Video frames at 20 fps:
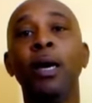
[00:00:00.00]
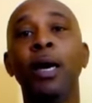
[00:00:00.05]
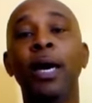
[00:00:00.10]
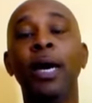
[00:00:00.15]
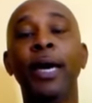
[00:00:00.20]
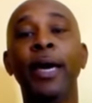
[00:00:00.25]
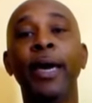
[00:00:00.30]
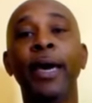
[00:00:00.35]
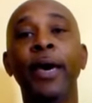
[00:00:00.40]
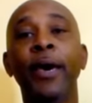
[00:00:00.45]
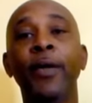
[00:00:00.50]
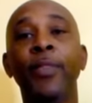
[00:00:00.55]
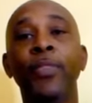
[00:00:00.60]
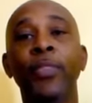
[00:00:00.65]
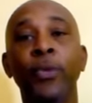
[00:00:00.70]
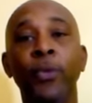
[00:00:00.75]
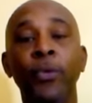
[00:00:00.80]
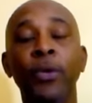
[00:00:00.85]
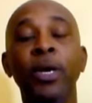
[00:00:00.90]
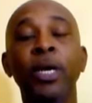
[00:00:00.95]
I
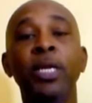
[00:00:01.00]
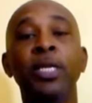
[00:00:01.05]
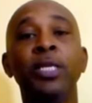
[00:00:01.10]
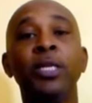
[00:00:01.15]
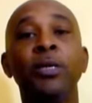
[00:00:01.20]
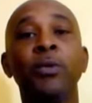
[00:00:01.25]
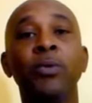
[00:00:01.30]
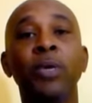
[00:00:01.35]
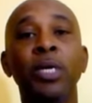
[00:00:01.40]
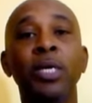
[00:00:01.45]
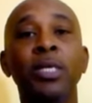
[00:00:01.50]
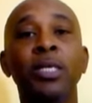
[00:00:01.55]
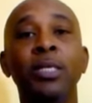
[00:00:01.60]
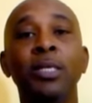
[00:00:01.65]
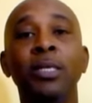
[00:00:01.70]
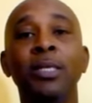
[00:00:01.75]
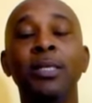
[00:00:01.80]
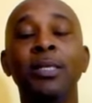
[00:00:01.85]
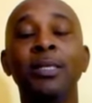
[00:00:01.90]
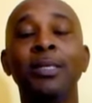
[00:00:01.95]
had 3
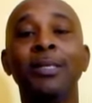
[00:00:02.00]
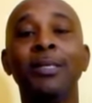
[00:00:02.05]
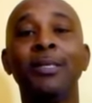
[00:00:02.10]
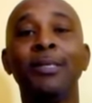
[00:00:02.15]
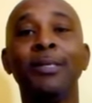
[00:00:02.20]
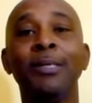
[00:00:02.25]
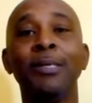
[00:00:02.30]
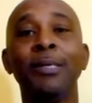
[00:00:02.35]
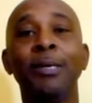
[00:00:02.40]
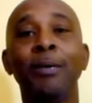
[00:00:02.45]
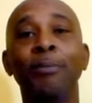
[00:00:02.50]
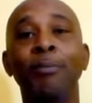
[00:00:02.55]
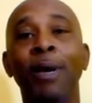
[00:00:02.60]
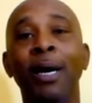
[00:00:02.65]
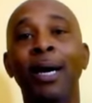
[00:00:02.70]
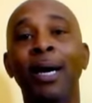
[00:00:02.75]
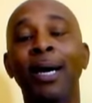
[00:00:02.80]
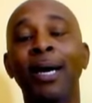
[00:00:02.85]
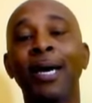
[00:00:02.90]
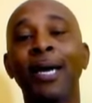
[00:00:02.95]
generations.
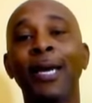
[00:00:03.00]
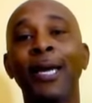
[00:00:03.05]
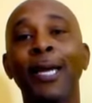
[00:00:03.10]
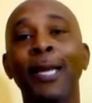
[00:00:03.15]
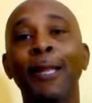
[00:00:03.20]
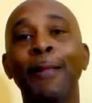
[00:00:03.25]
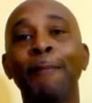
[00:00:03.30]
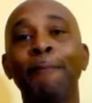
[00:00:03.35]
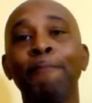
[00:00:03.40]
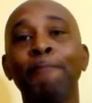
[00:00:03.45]
My